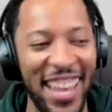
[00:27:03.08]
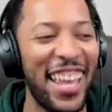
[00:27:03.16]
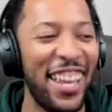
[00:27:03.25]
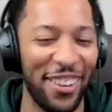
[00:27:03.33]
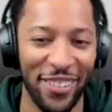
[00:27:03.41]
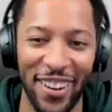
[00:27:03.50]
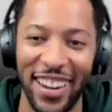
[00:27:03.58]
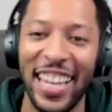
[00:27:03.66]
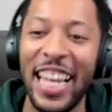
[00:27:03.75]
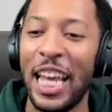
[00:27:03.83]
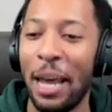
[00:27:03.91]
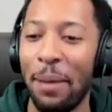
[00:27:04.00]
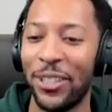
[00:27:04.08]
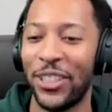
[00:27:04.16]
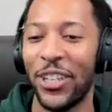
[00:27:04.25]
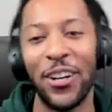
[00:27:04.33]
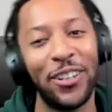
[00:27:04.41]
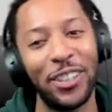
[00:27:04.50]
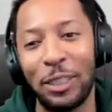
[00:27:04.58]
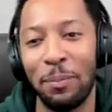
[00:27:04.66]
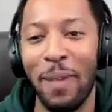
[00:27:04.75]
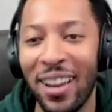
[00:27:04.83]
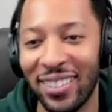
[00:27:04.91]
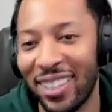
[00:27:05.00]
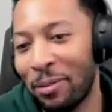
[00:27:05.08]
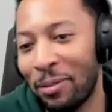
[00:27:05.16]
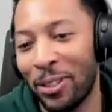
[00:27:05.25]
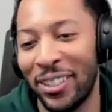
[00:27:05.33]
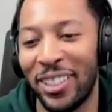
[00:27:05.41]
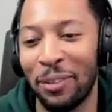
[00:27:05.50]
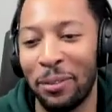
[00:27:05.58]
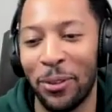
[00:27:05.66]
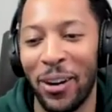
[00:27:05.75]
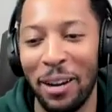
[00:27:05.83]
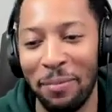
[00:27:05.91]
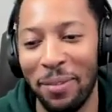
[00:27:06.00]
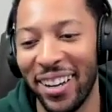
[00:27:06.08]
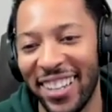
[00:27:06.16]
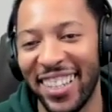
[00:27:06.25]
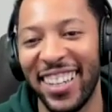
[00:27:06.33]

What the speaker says: Right. And be sure to smash that subscribe button.